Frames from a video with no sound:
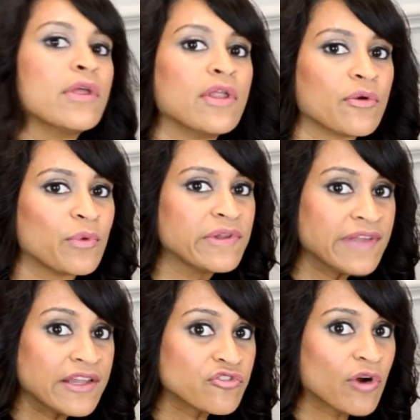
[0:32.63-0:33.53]
And once
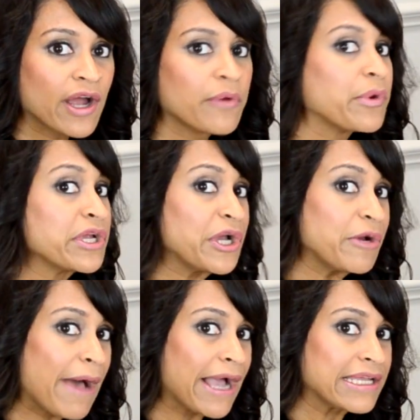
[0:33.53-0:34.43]
that's dry, I want to go
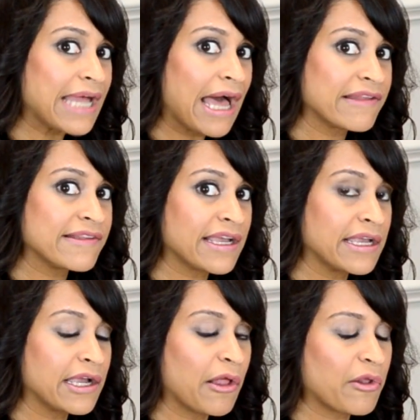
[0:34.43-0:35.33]
back and add a
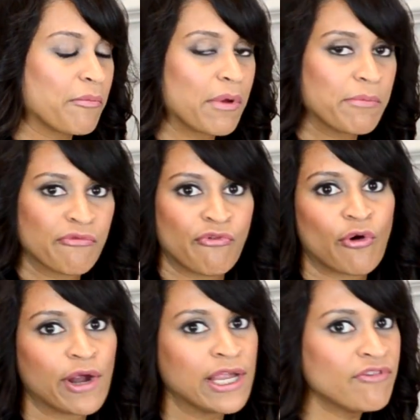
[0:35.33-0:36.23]
second color. But
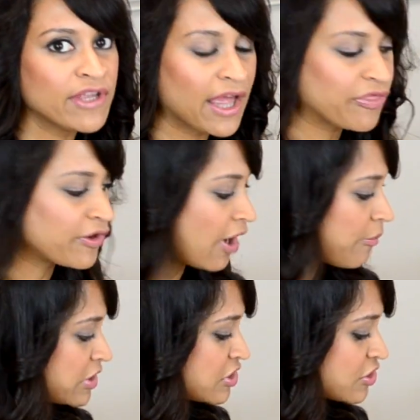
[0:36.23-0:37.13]
before I even get there, I'm
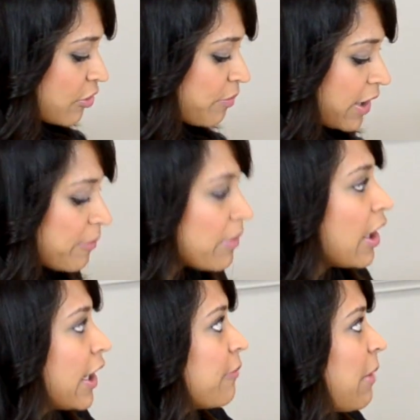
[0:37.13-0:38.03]
going to start by
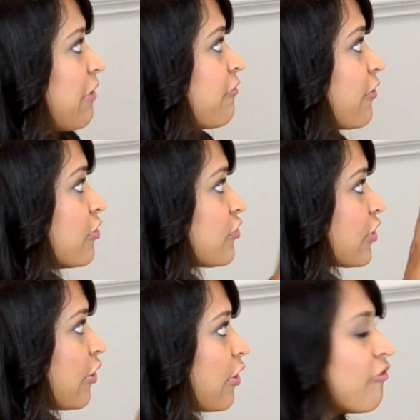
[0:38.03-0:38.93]
applying my first
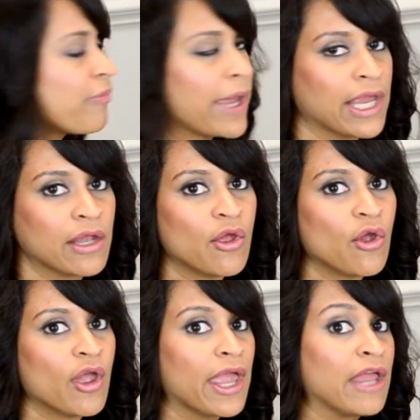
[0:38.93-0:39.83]
coat of paint
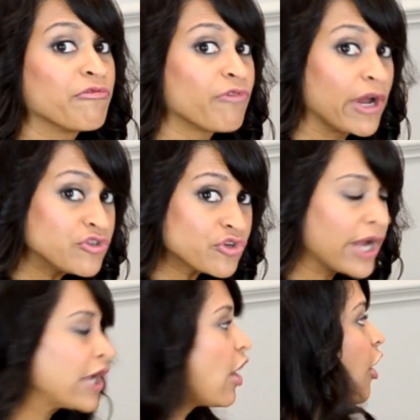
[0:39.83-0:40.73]
in French
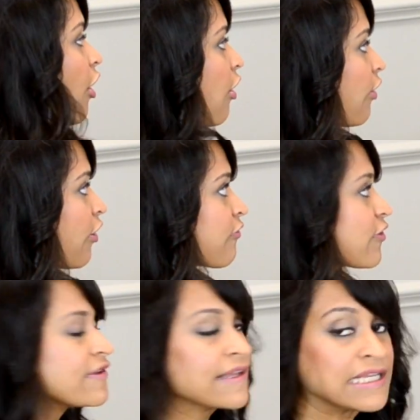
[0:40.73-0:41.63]
gray all over
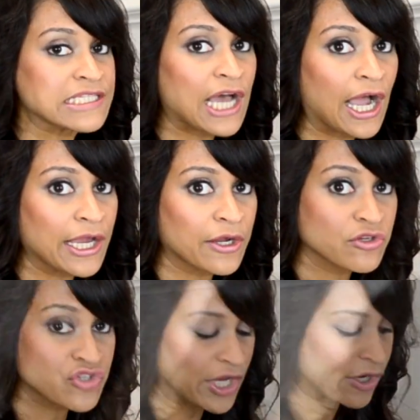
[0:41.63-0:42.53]
this entire
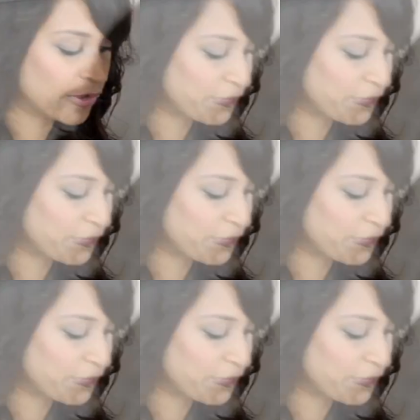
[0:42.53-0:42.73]
chair.